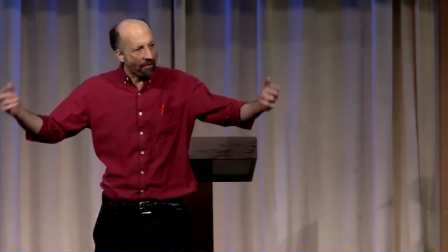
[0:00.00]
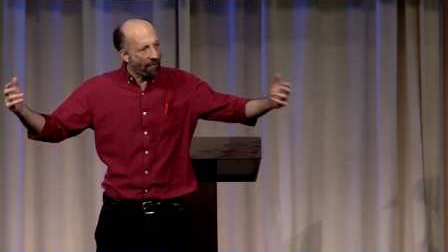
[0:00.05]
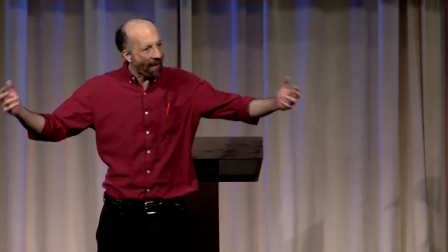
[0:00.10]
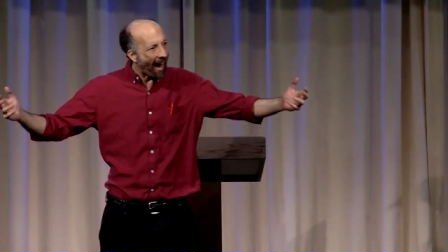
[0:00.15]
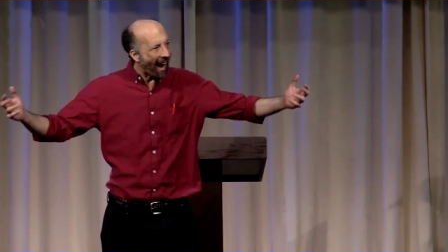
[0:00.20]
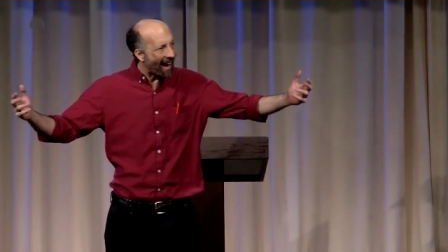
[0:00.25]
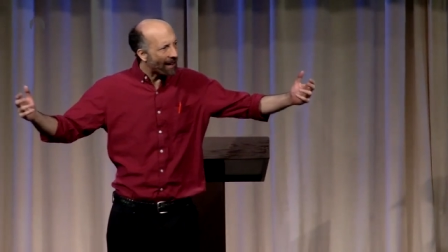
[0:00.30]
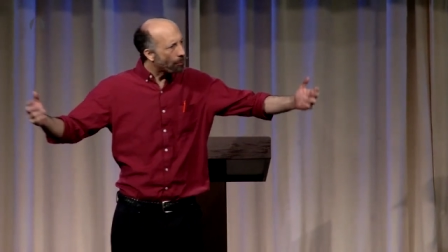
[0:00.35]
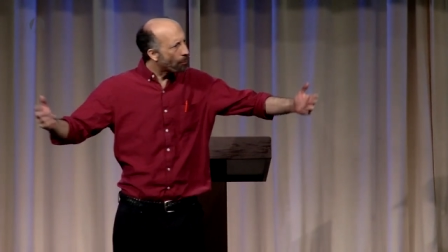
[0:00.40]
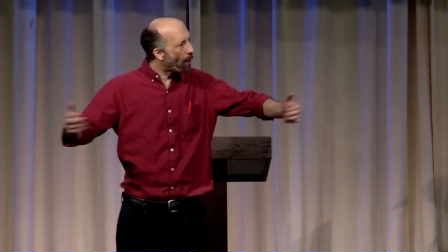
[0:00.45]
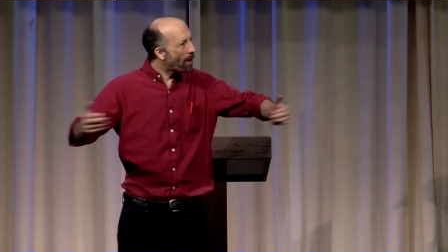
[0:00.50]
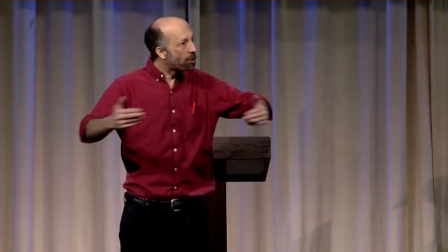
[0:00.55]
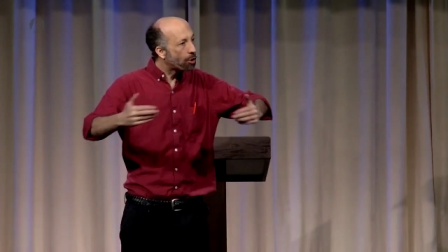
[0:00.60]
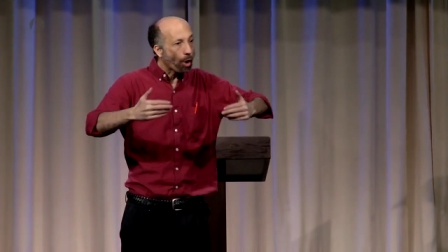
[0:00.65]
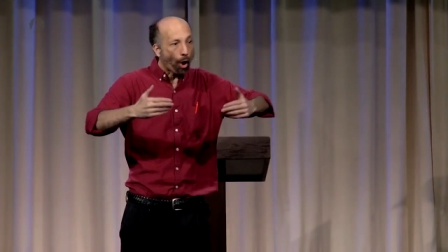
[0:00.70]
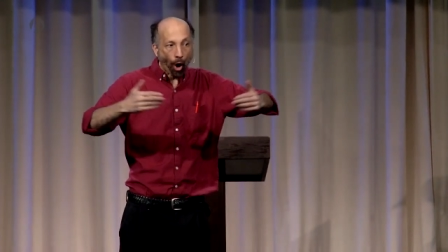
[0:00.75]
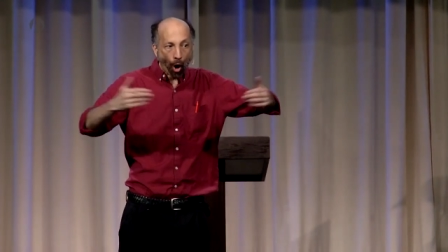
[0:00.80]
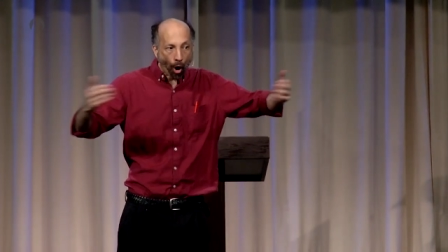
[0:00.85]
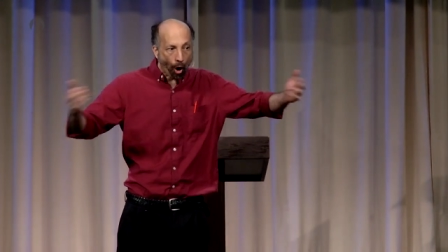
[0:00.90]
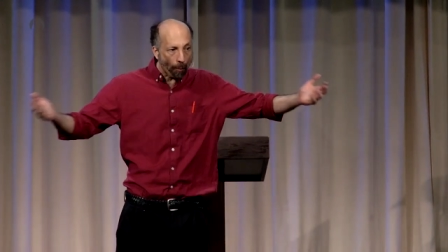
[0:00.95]
that which
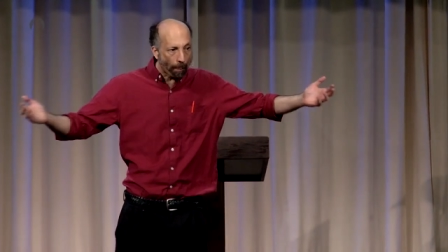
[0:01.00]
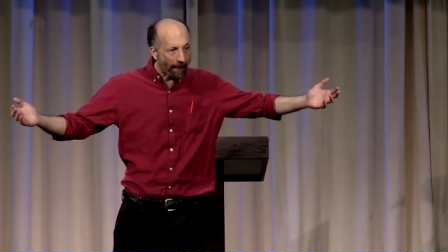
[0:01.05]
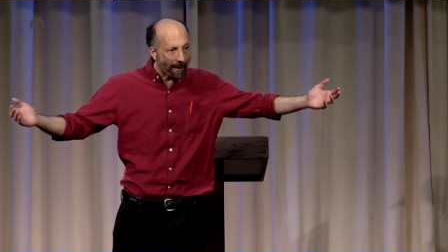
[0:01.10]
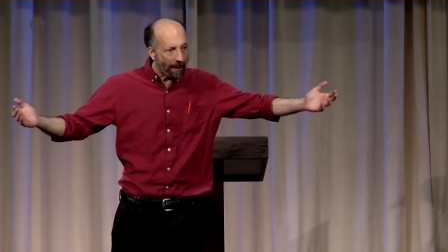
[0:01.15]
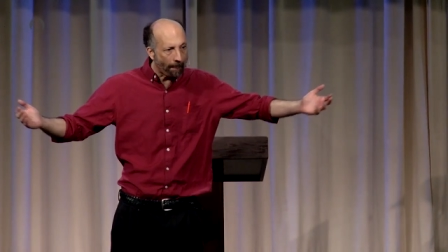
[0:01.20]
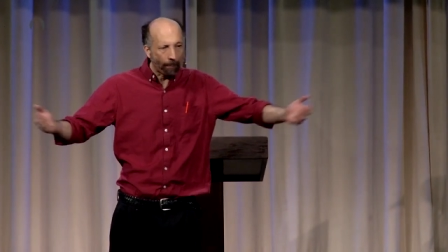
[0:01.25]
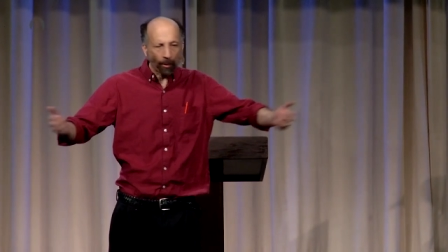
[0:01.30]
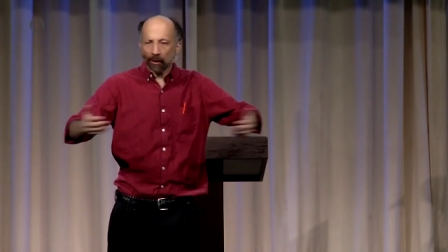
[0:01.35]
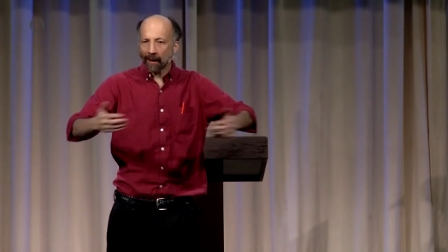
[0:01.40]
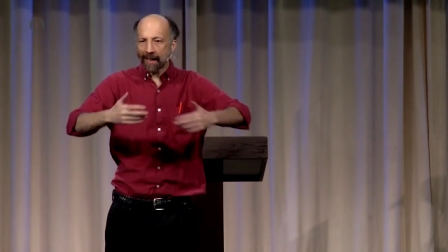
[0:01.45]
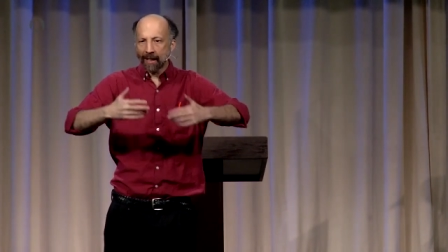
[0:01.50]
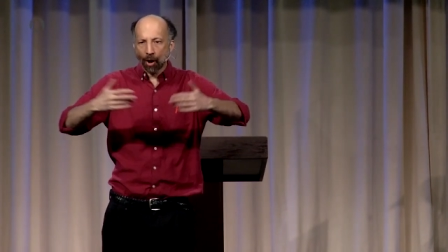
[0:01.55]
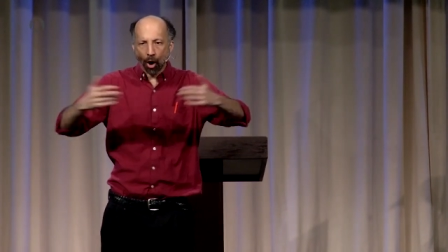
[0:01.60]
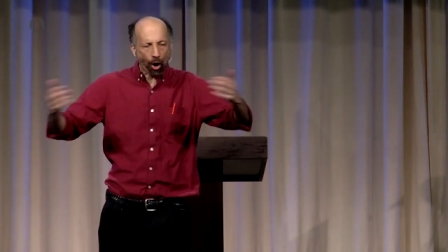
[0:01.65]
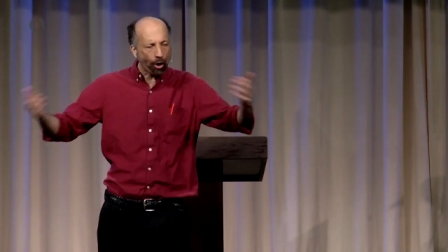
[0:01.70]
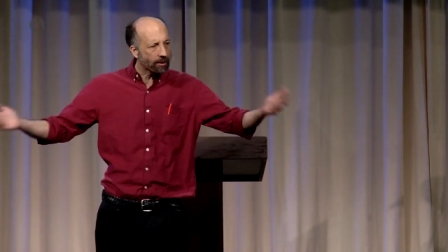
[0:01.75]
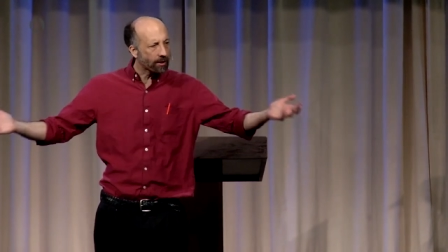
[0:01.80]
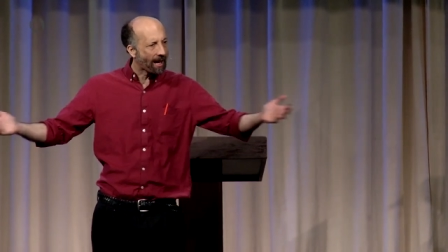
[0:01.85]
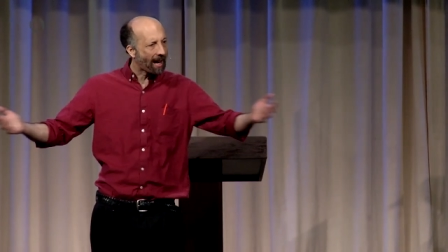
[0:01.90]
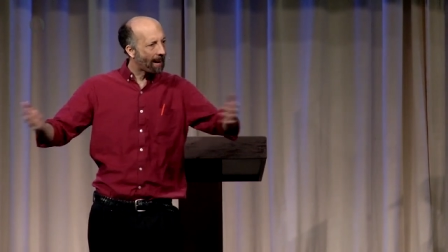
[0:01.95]
all people in
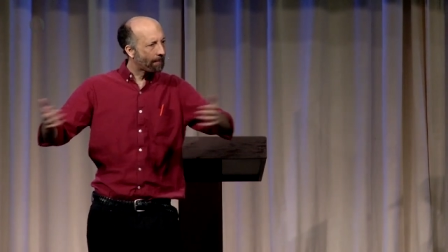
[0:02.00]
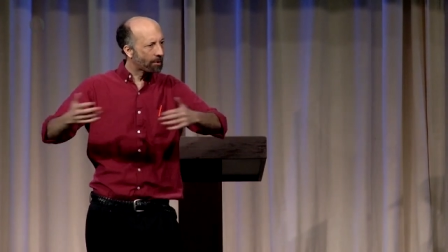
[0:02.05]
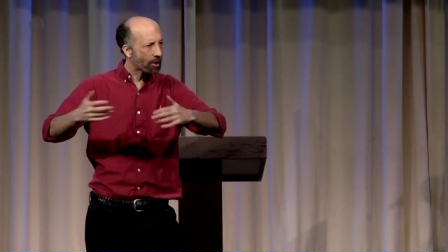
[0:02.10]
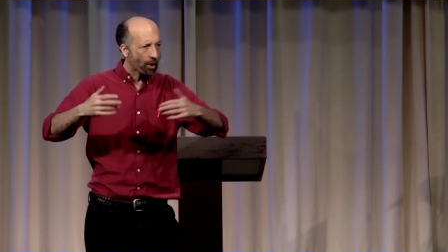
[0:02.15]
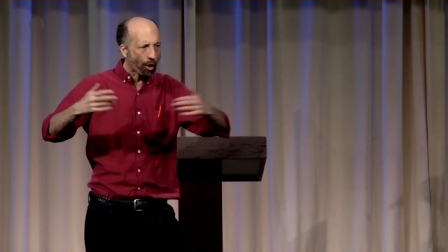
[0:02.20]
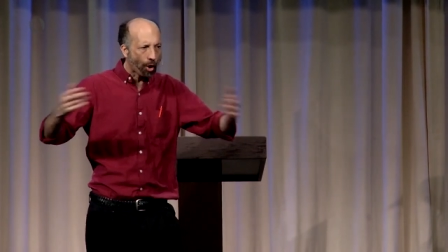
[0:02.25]
all times,